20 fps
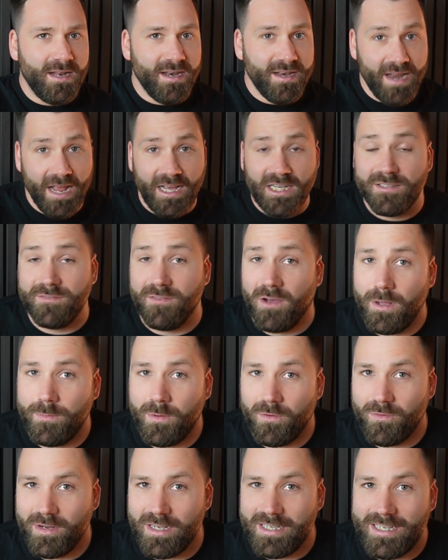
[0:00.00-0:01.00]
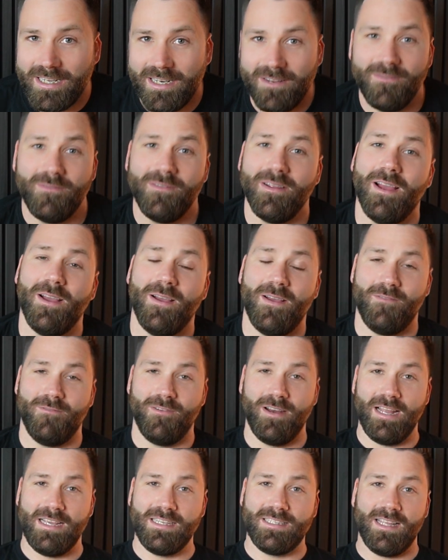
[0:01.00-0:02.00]
Nexfibre recently
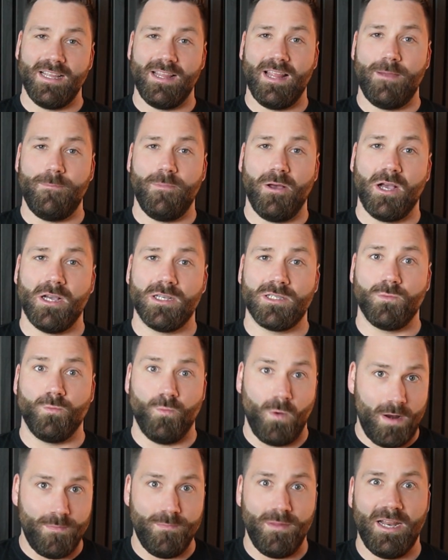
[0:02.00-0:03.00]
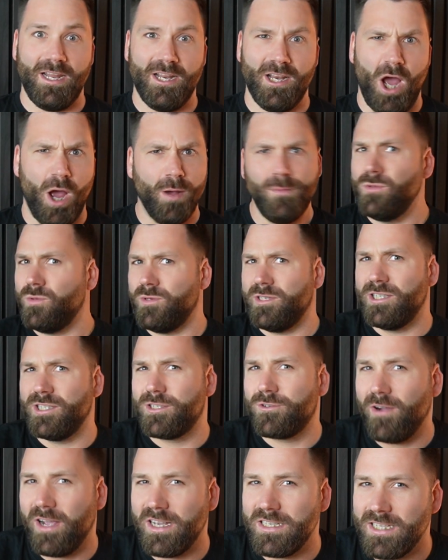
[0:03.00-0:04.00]
released that they passed 1 million homes, which is
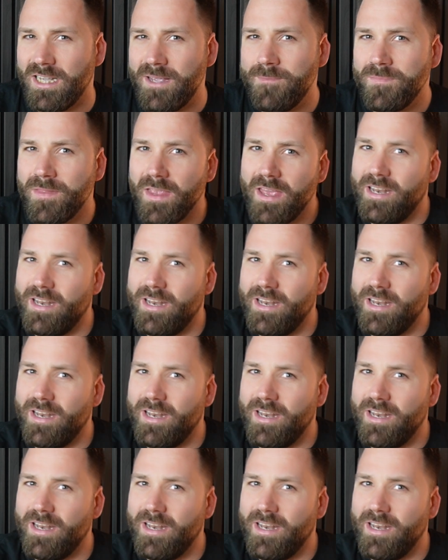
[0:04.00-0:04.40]
crazy.